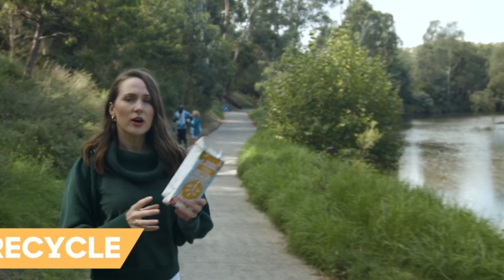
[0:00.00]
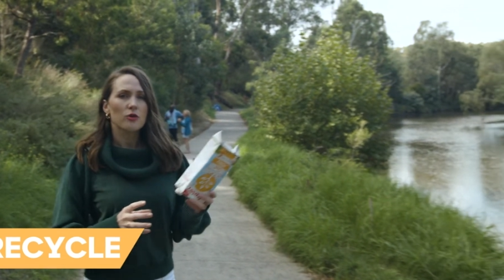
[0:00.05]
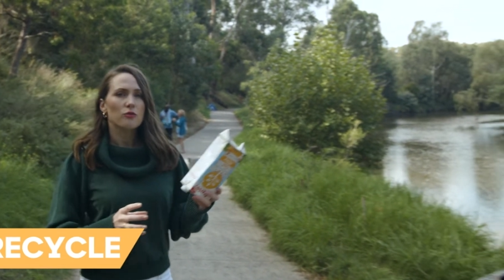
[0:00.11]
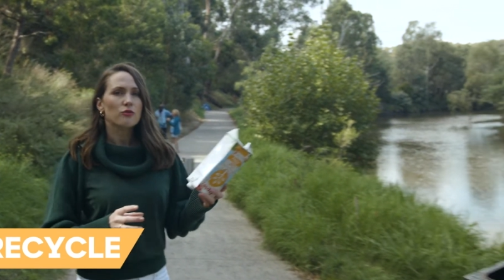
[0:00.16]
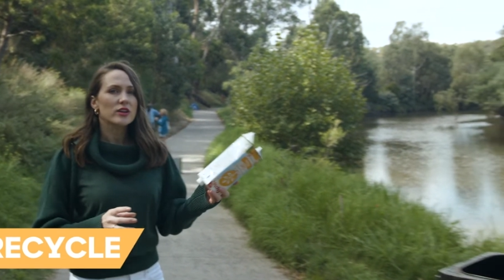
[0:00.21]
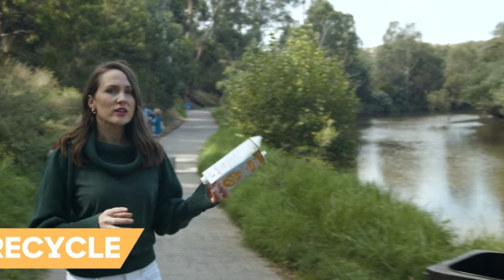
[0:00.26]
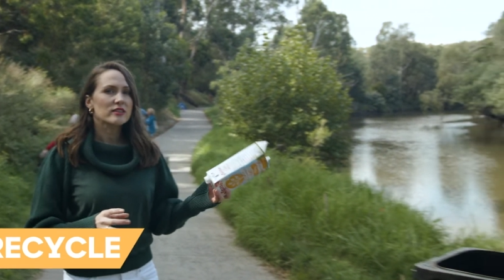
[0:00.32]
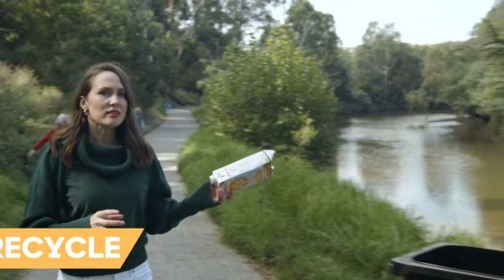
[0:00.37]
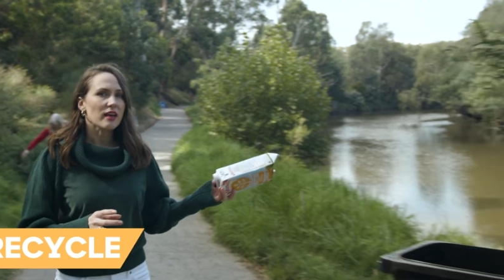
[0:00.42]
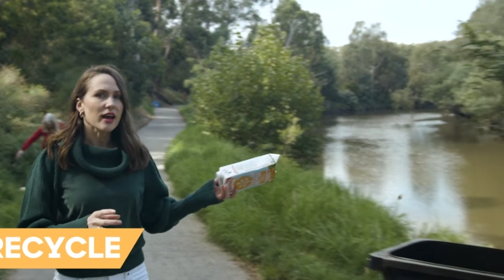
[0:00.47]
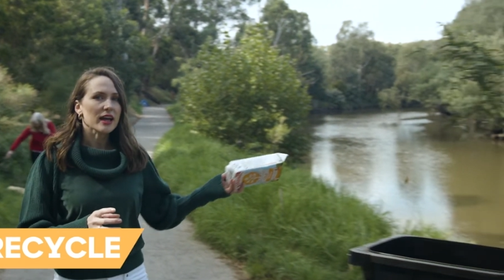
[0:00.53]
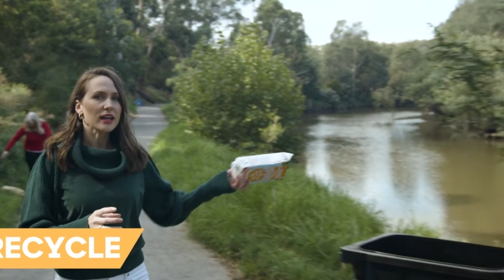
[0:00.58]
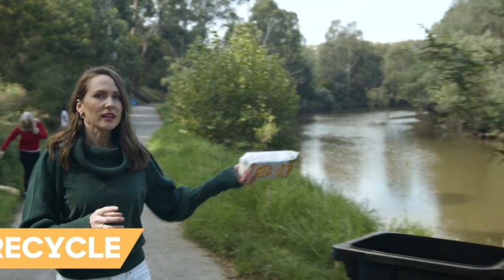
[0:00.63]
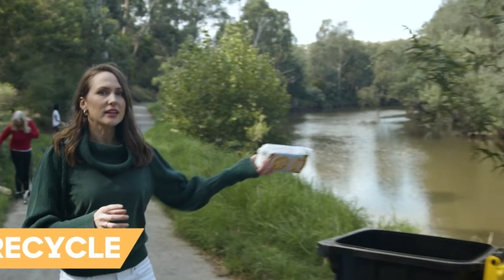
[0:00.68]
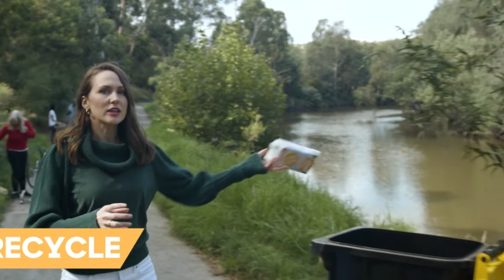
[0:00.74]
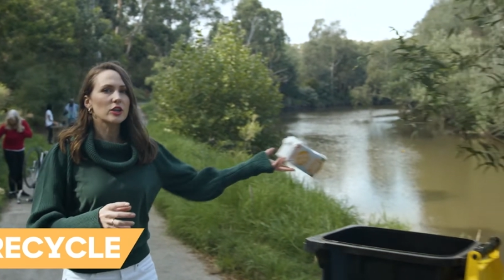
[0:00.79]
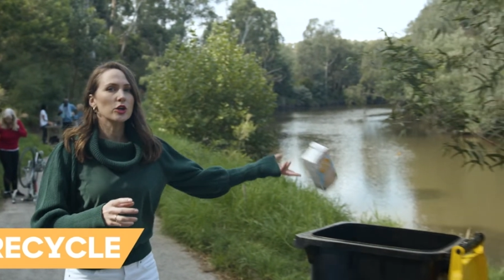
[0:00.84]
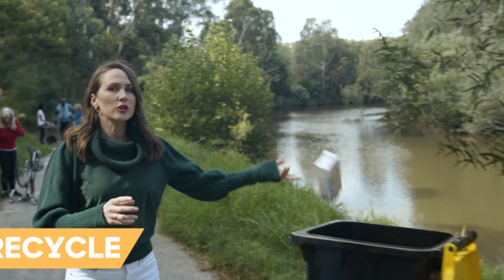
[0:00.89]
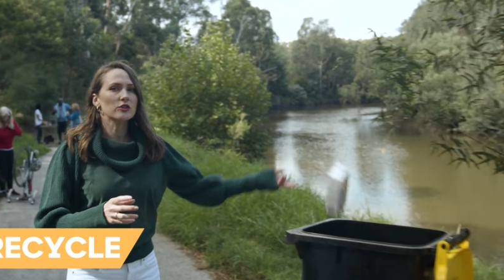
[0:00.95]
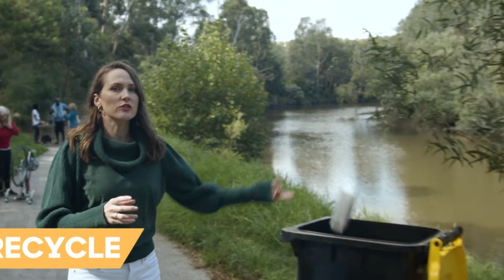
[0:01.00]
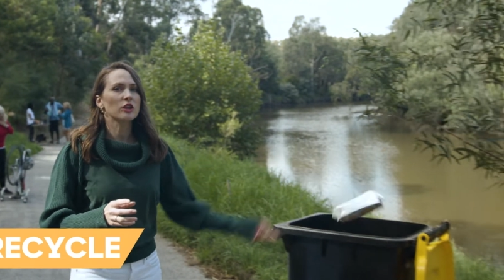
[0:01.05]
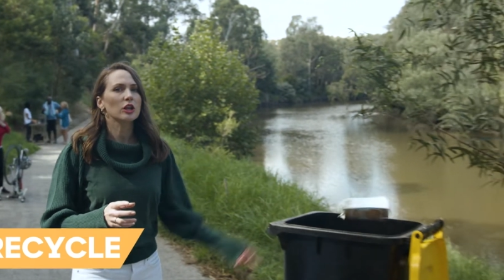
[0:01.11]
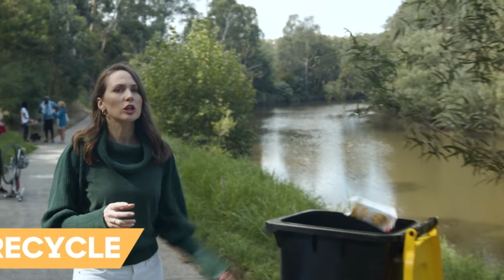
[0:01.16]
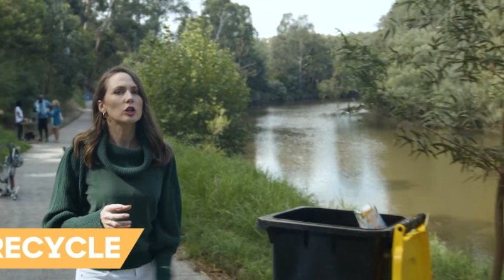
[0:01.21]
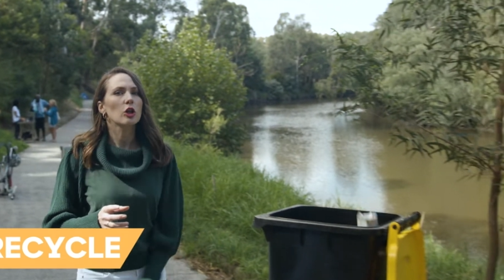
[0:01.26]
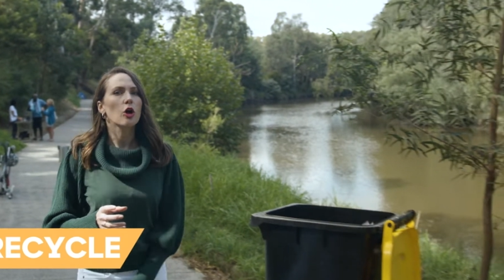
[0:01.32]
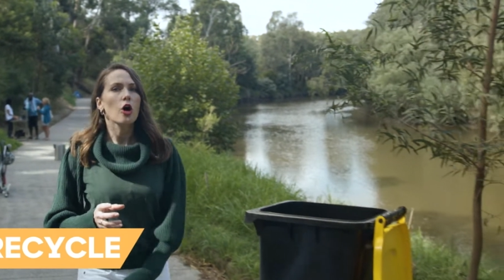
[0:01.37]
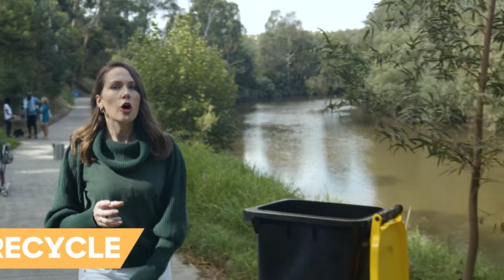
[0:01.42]
recycling uses a
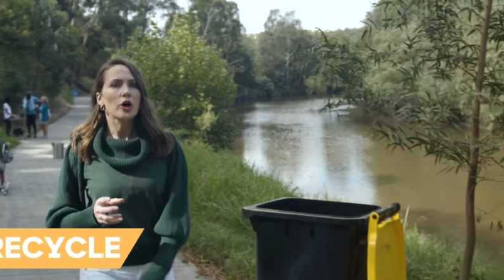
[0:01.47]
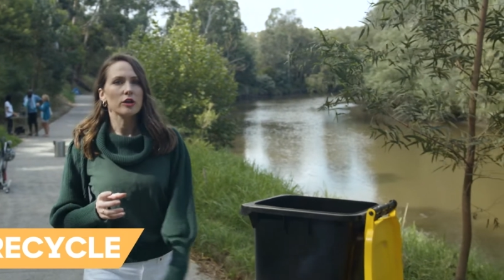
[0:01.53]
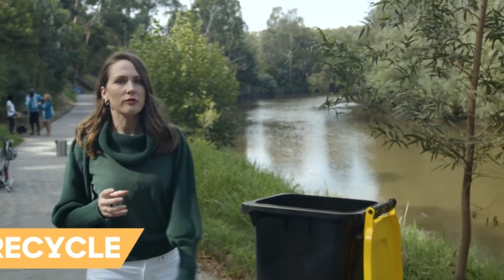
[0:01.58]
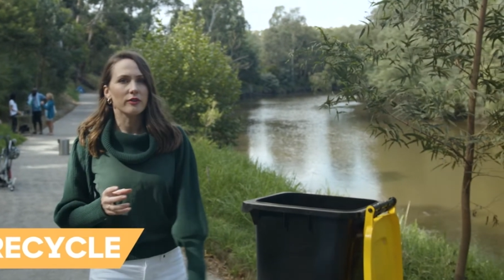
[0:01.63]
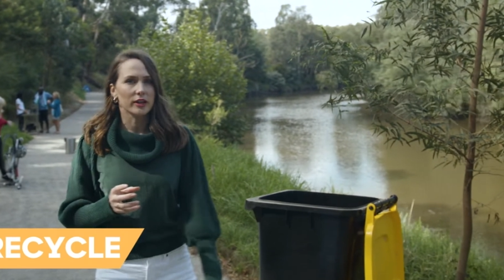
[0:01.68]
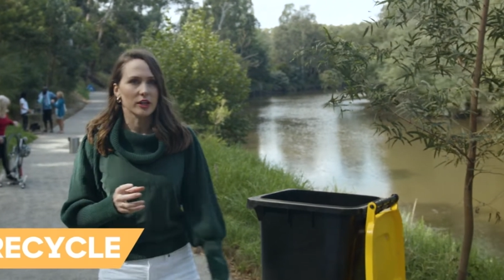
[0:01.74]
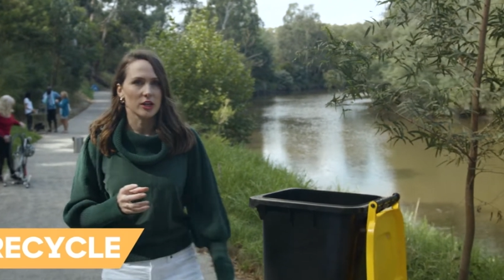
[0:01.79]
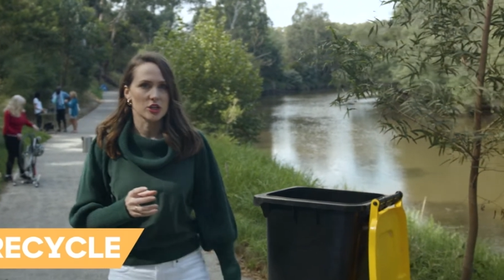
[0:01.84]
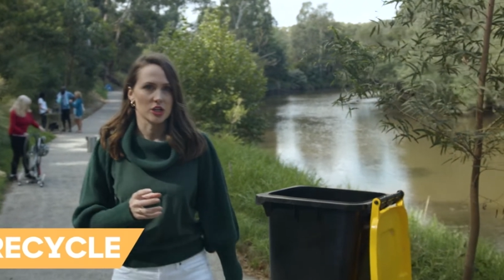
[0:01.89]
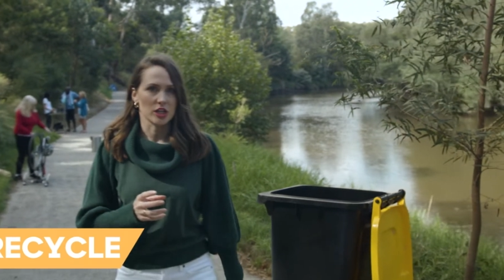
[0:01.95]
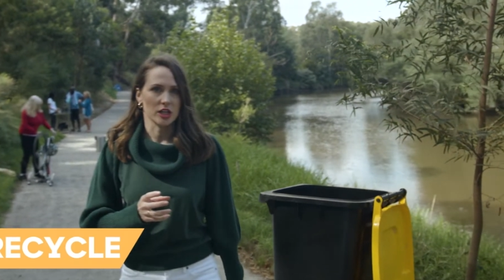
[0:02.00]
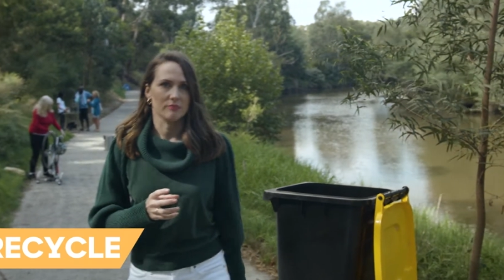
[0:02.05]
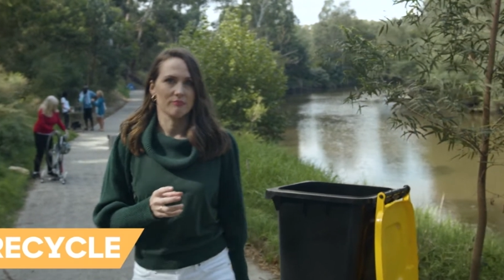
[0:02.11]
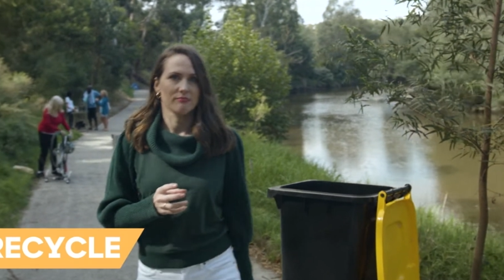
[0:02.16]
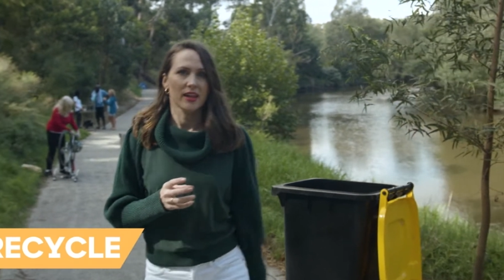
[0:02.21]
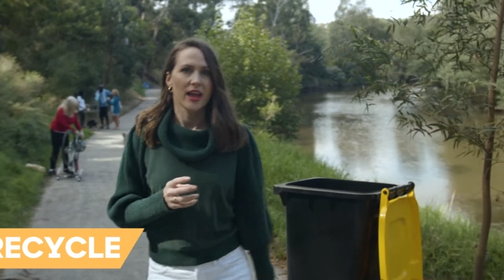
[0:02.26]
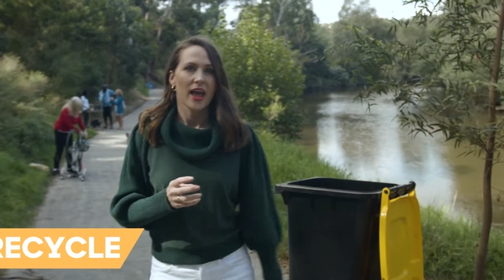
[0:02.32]
lot of energy